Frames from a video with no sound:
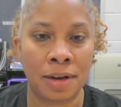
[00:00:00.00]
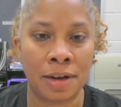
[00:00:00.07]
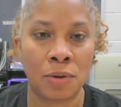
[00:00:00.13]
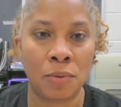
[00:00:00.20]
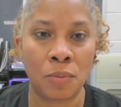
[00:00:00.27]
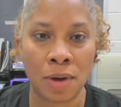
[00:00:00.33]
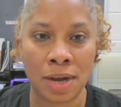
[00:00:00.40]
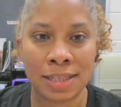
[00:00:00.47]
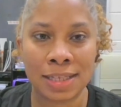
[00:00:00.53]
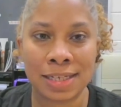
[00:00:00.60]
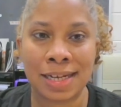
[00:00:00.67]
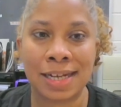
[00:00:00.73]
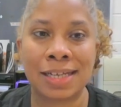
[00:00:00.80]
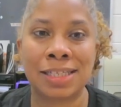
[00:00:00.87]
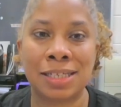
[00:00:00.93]
like what the
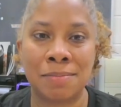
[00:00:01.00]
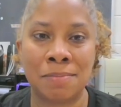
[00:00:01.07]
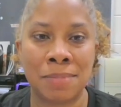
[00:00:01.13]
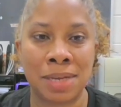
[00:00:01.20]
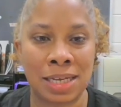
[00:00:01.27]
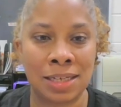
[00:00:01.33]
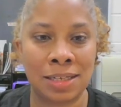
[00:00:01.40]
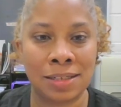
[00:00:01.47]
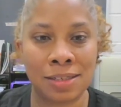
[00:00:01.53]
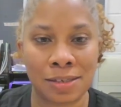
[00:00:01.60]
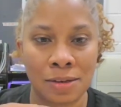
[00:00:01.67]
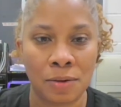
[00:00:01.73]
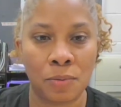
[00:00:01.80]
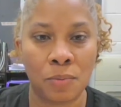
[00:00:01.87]
text means.